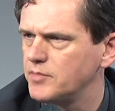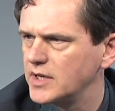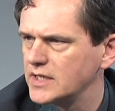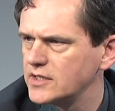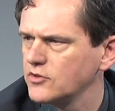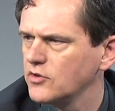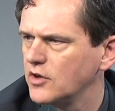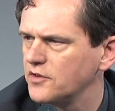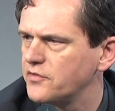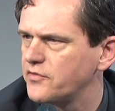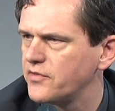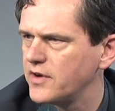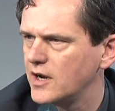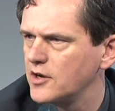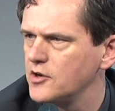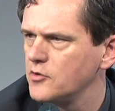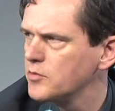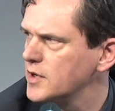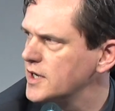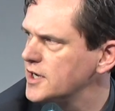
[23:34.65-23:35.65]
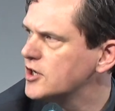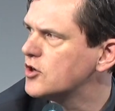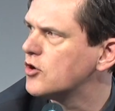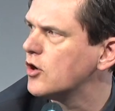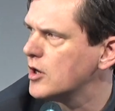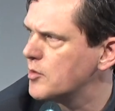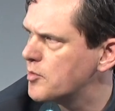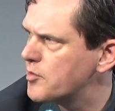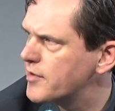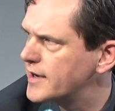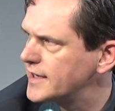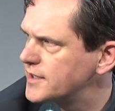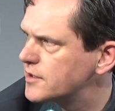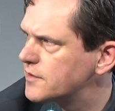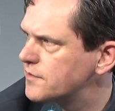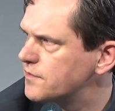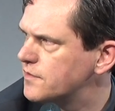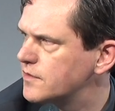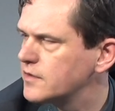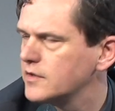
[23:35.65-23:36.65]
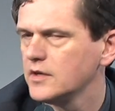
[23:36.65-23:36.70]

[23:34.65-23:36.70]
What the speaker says: but not fairly really collaborative.